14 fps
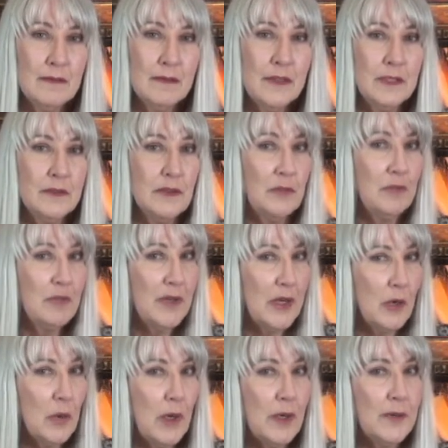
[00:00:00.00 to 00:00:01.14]
They're doing prayer
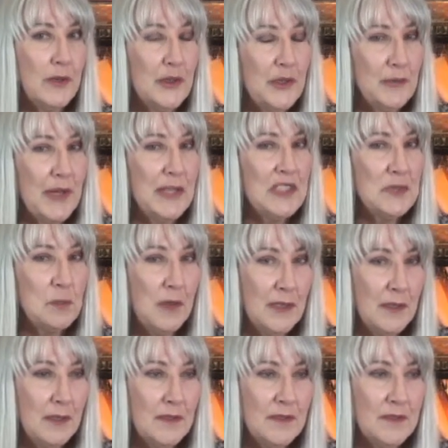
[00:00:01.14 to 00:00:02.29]
work. I explained
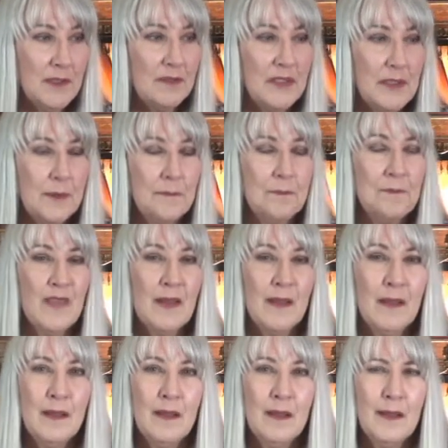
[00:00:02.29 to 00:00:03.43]
all this stuff to him.
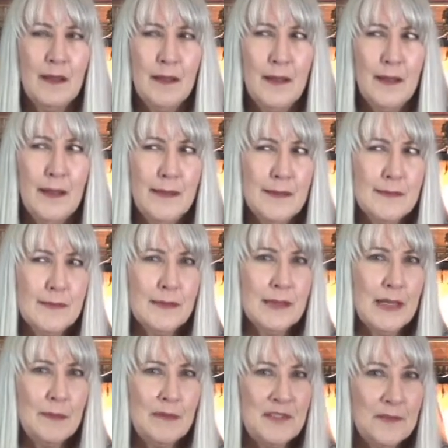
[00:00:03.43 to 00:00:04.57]
He just looked
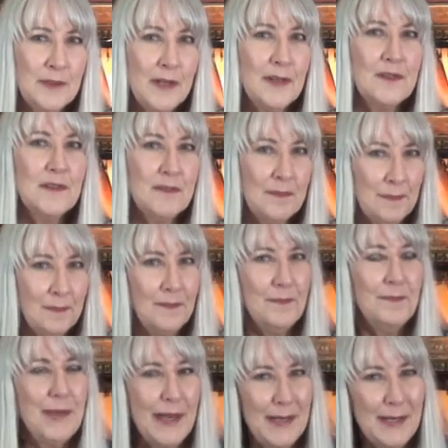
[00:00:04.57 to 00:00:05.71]
at me strange and
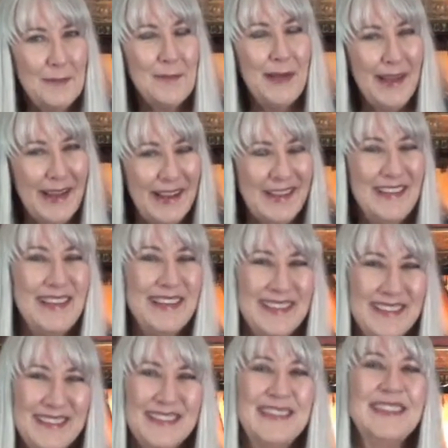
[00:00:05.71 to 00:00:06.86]
patted my hand.
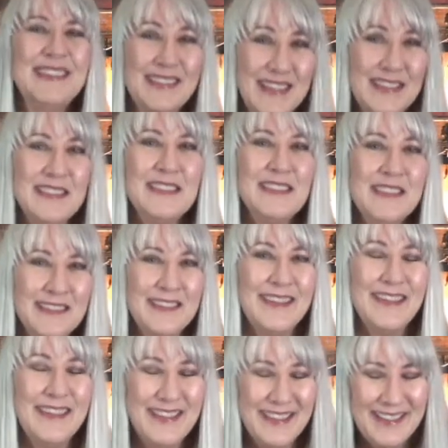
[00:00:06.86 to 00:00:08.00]
That's good, dear.